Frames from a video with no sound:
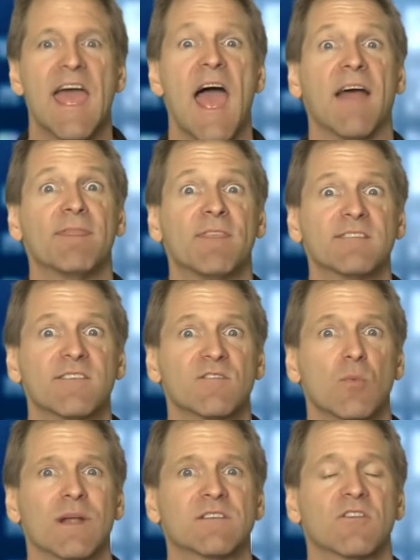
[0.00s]
And this is
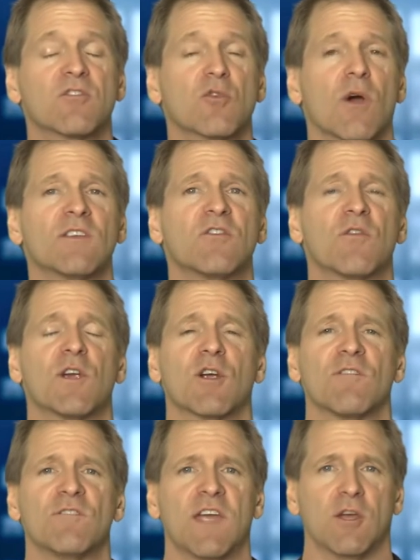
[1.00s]
what destroys fear
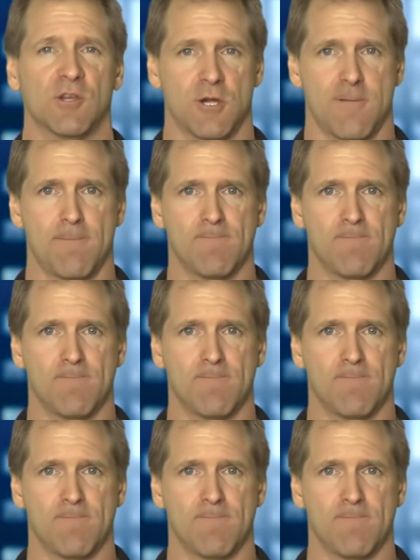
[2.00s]
of failure.